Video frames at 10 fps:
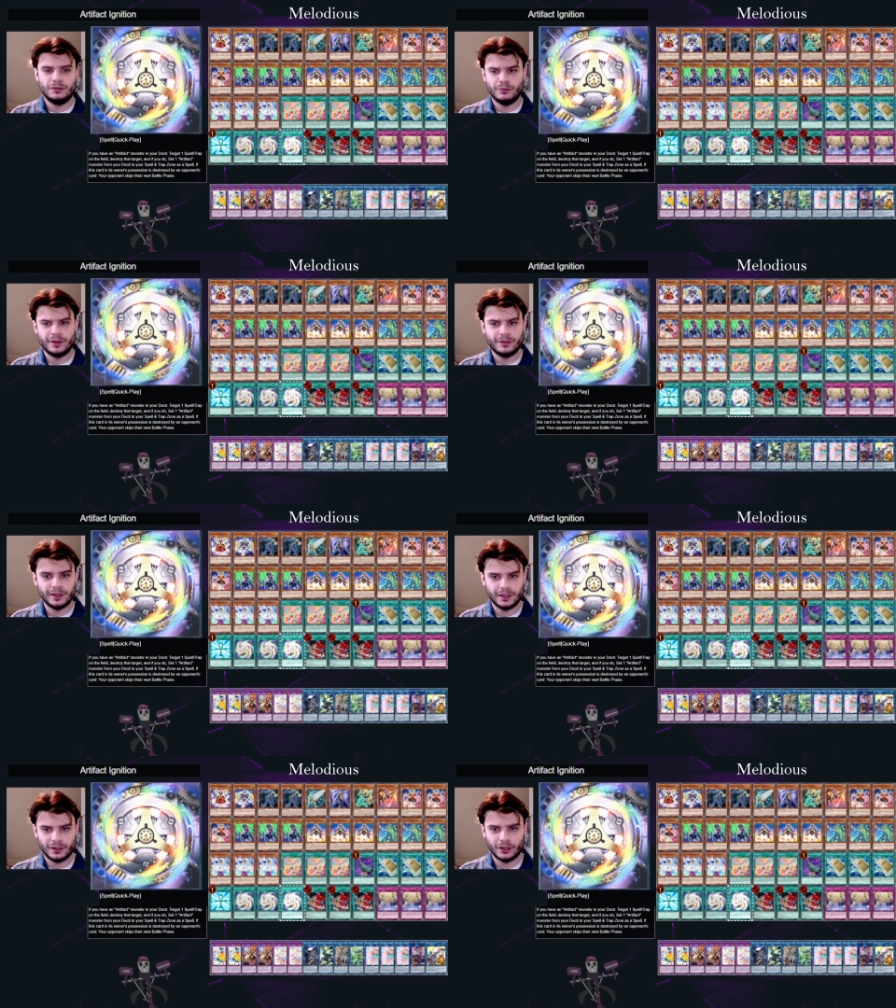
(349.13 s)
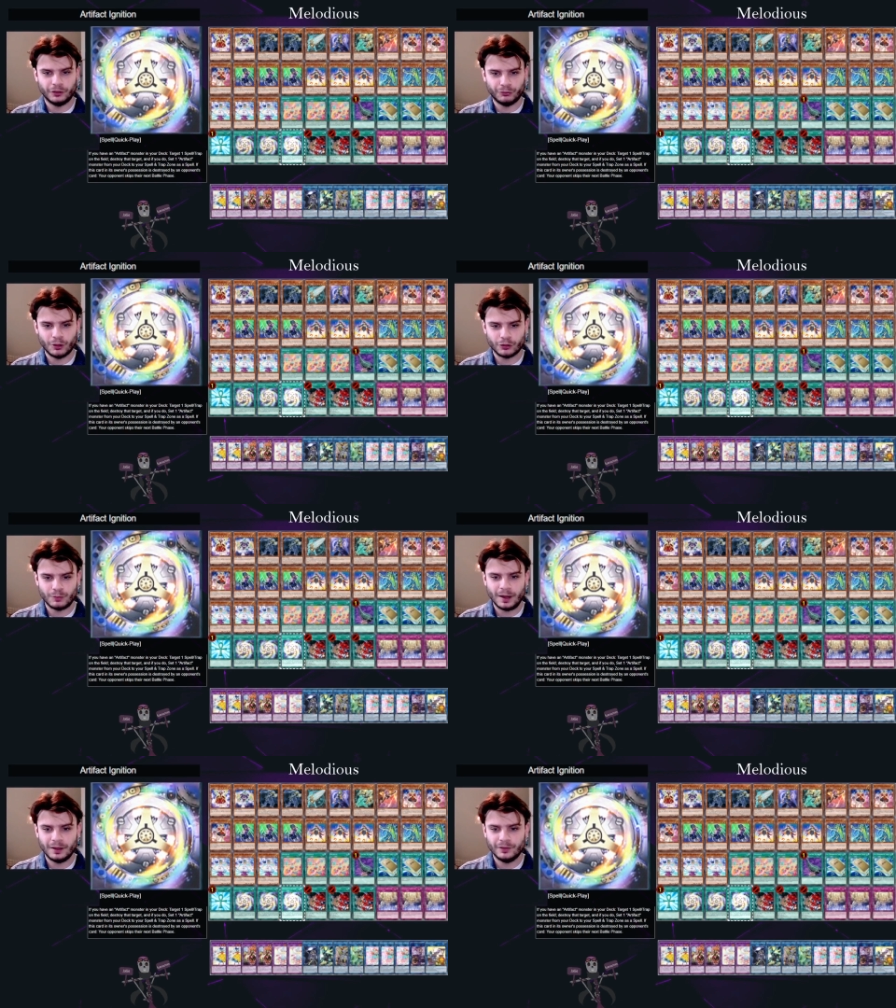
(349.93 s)
We think it kind of works
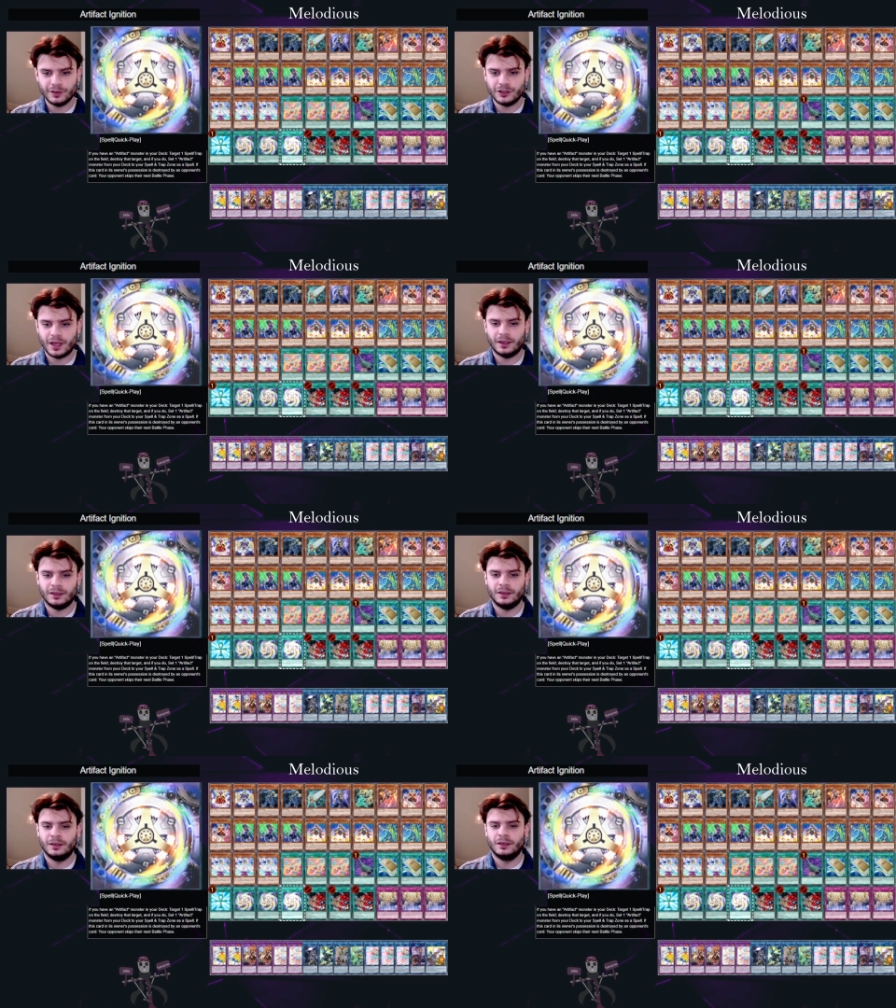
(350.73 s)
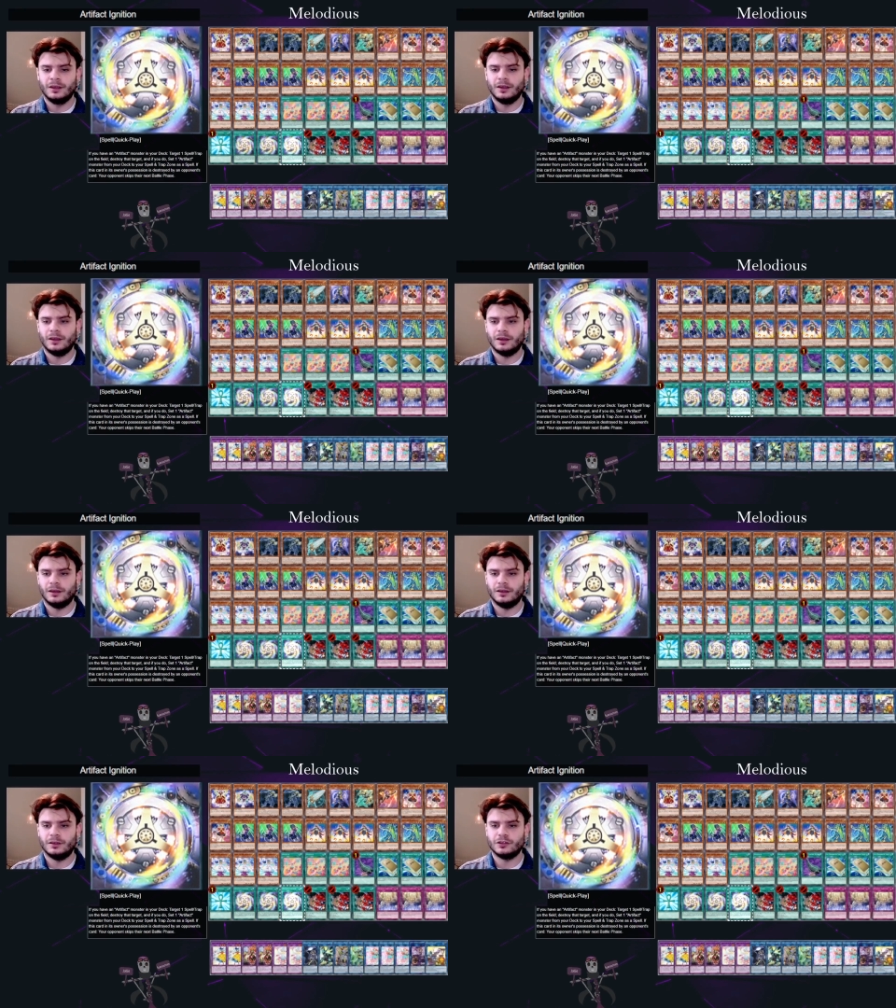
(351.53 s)
well in this deck.
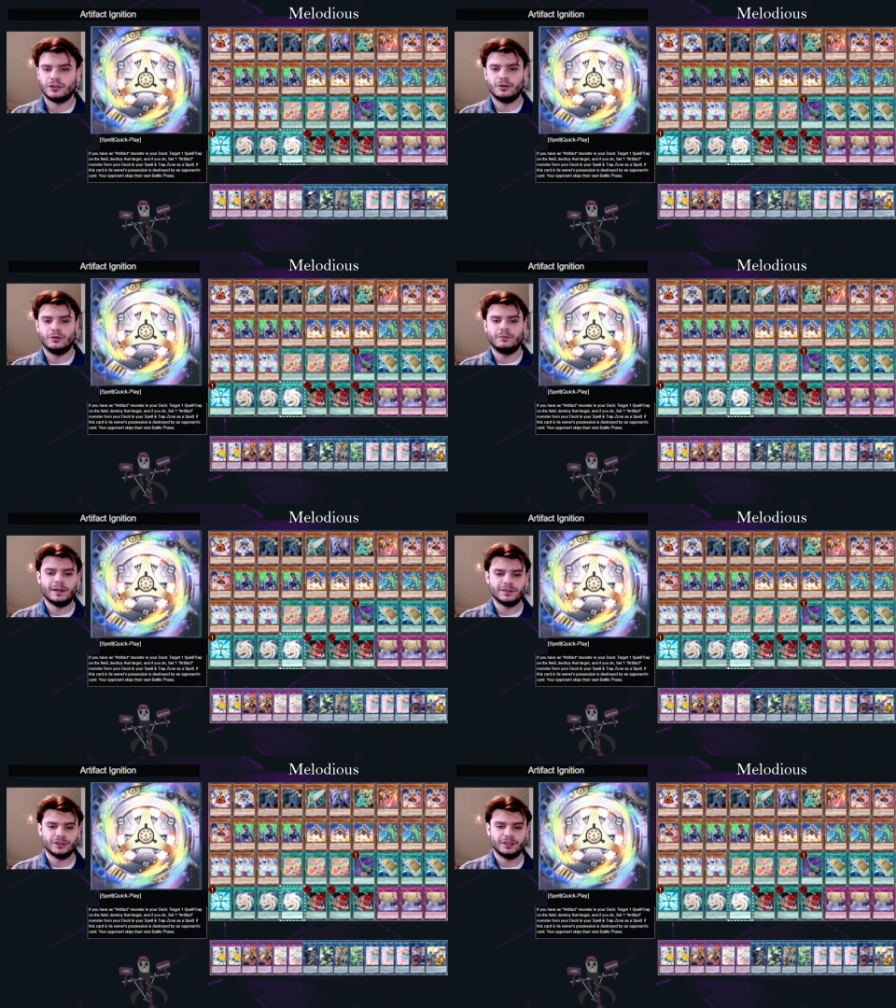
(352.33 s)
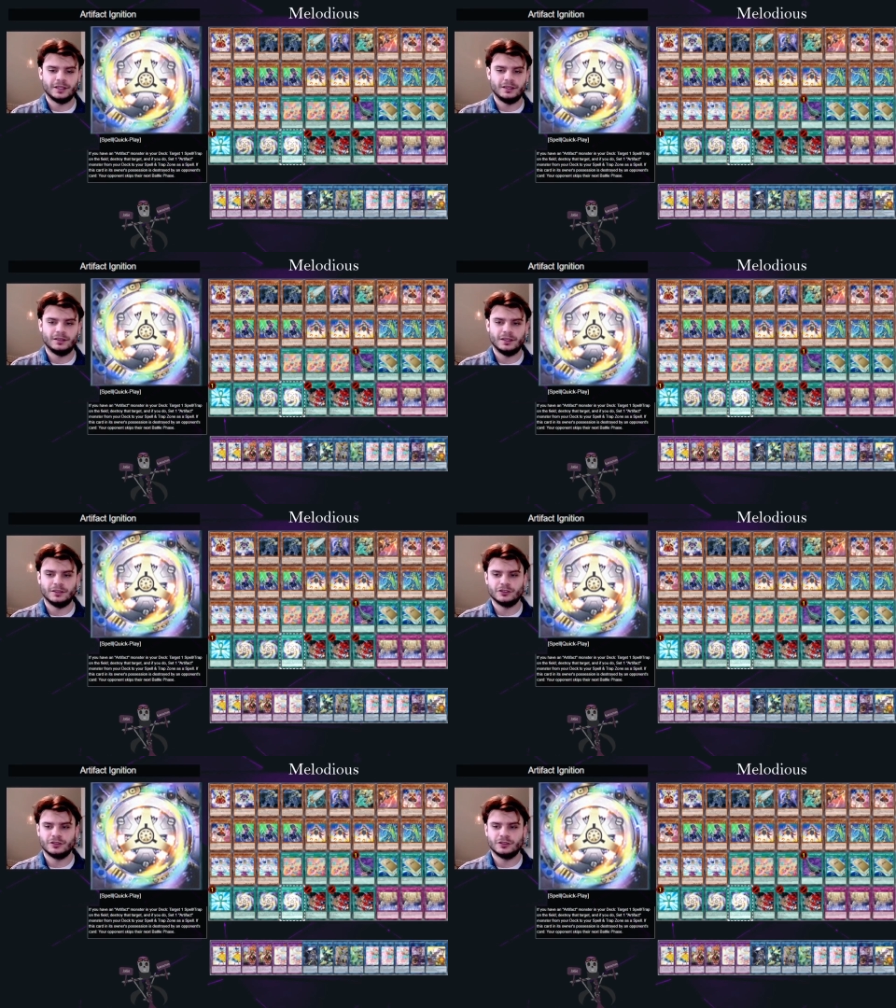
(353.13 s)
So basically it